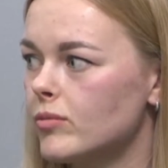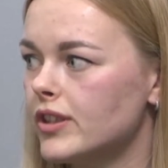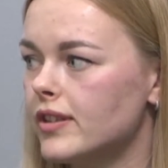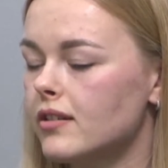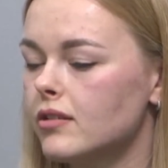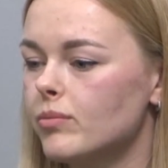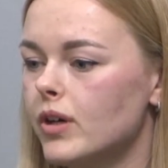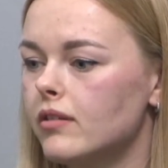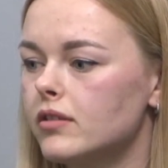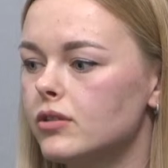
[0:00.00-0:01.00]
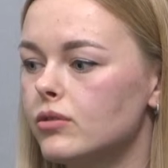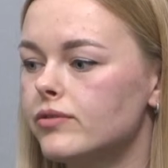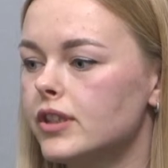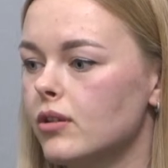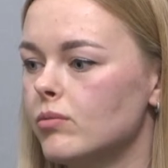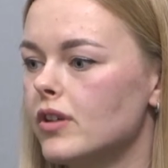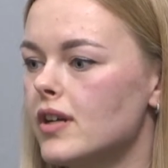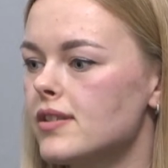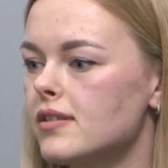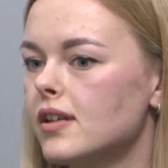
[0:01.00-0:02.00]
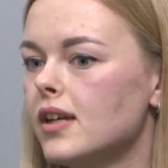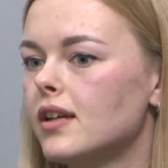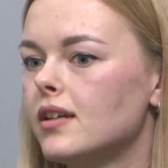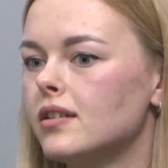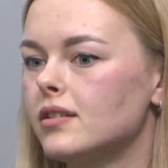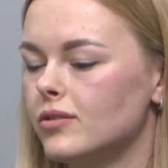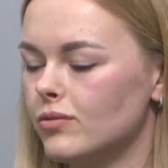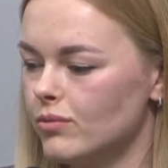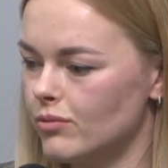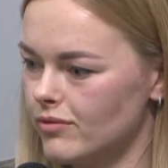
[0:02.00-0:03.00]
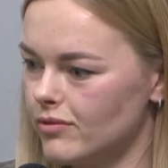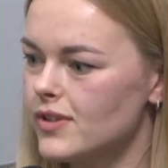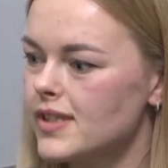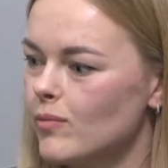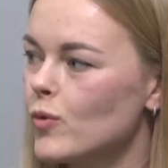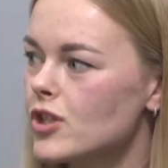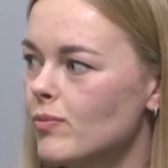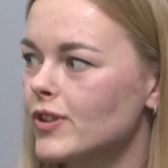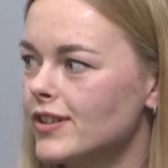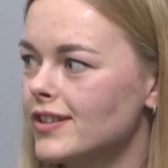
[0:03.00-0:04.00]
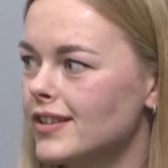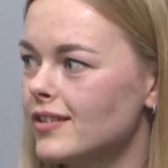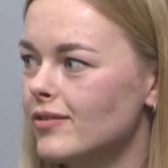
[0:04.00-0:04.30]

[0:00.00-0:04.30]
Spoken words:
and if any attack results in violation of international humanitarian law,